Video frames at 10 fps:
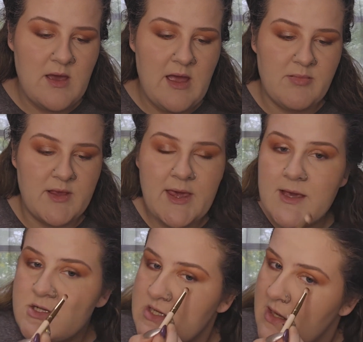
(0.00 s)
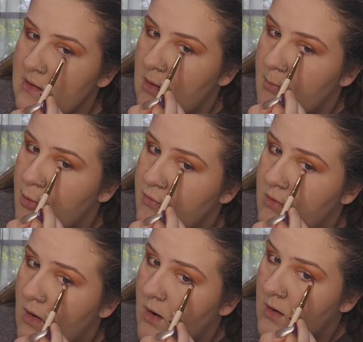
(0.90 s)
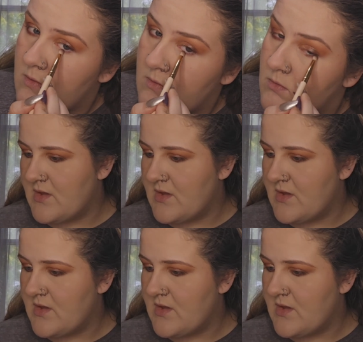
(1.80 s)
application on both sides.